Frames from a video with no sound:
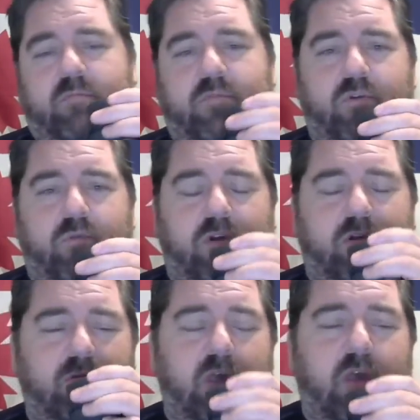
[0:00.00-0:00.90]
do
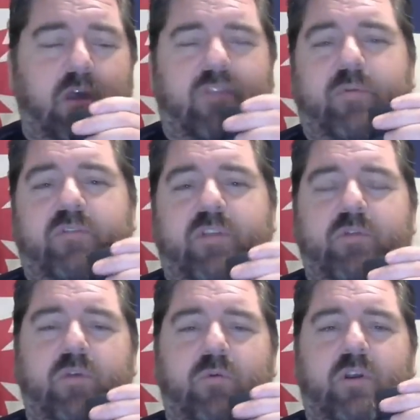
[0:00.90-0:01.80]
work. I suppose not
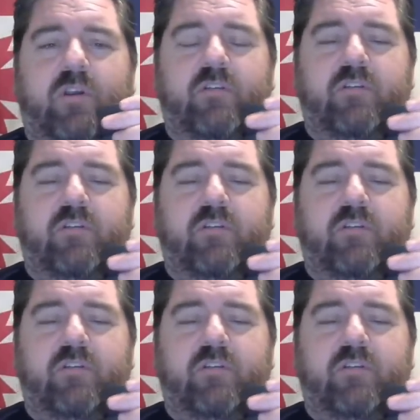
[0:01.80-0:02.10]
really work because